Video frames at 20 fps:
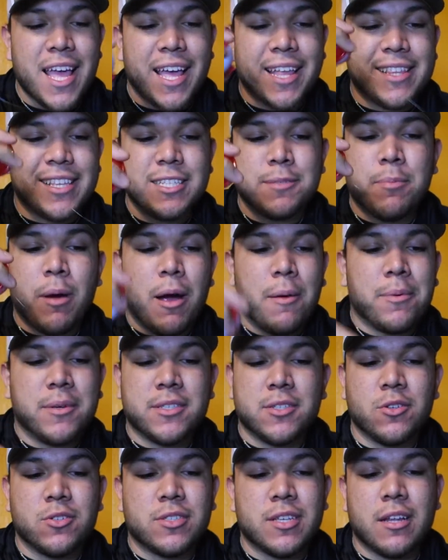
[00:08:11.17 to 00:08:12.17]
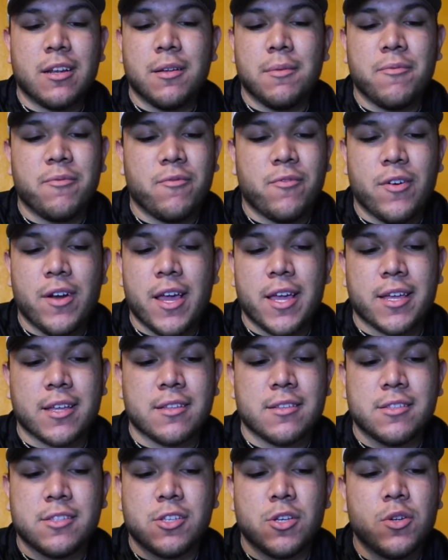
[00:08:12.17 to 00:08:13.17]
And these bobbers, they'll sell them for like
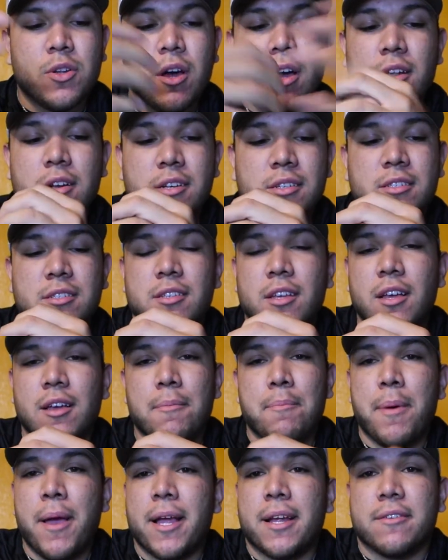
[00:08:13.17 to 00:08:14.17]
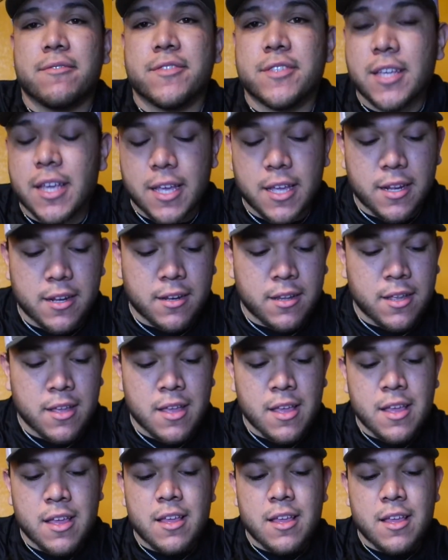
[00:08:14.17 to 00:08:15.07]
$2 a pack of 10.